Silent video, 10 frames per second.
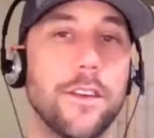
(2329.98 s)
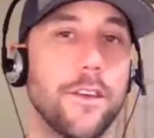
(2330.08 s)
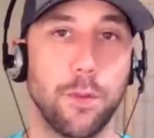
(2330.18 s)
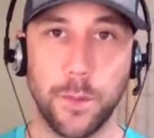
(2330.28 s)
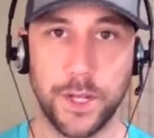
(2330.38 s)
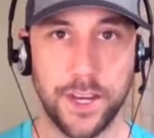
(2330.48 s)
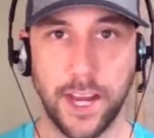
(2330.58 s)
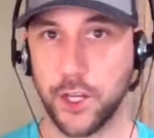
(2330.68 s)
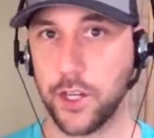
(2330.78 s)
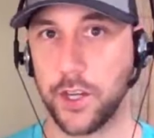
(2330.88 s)
of
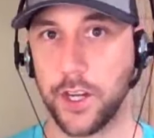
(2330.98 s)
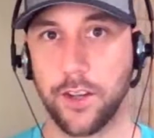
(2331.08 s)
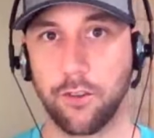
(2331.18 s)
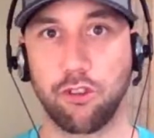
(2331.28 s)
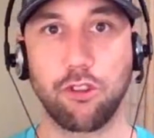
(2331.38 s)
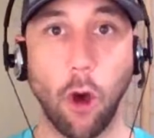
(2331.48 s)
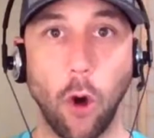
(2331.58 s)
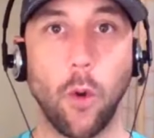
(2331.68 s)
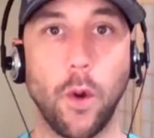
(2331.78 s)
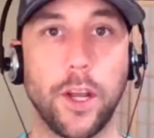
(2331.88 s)
implementation is
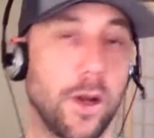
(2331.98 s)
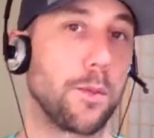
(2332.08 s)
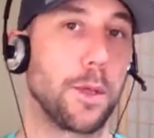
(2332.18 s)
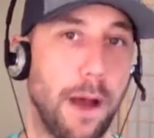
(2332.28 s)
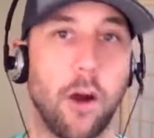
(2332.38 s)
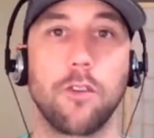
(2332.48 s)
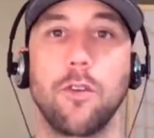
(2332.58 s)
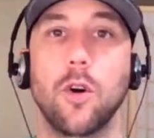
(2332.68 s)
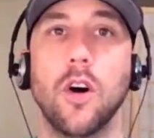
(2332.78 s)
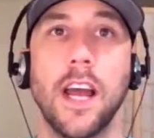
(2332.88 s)
so incredibly
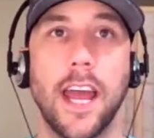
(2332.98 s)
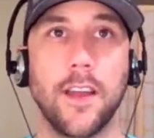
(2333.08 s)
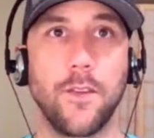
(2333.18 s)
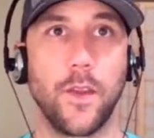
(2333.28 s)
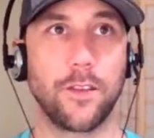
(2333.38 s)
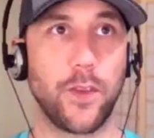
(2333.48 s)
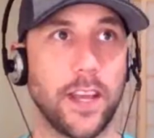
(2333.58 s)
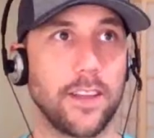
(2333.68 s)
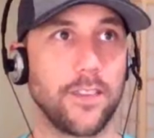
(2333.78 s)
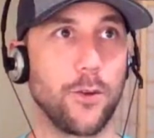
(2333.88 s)
powerful. And it's
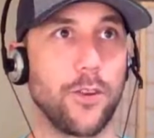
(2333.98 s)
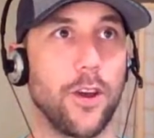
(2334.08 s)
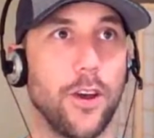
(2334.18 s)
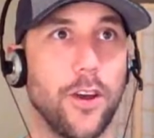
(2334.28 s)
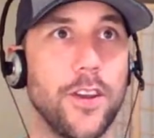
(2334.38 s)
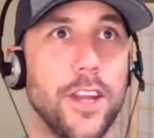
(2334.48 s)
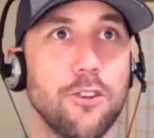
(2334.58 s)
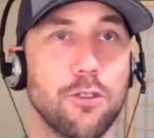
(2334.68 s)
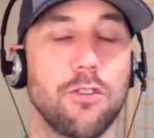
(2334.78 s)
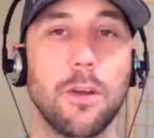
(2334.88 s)
like, there's a, an
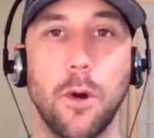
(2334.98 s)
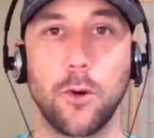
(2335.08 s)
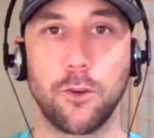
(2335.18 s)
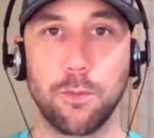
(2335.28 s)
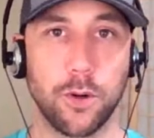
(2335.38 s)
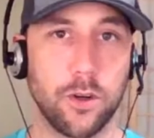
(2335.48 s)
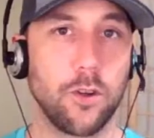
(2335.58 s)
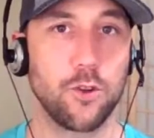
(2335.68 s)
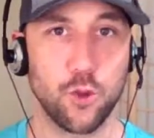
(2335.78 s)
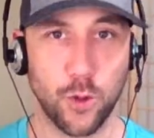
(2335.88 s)
interesting motorsport
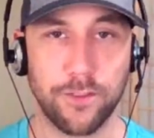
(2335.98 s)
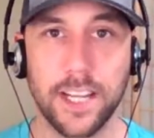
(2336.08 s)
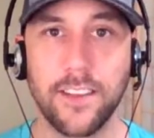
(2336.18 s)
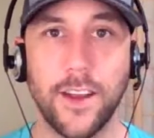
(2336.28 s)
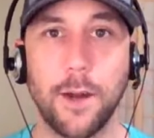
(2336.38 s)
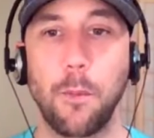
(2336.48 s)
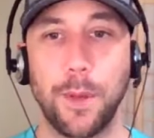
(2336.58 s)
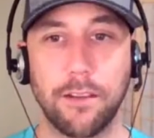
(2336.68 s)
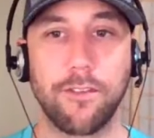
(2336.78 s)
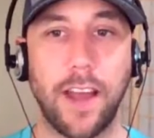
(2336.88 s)
called drifting that I'm a
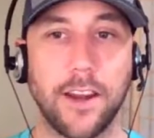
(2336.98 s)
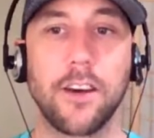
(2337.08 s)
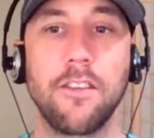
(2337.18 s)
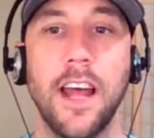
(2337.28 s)
big fan of.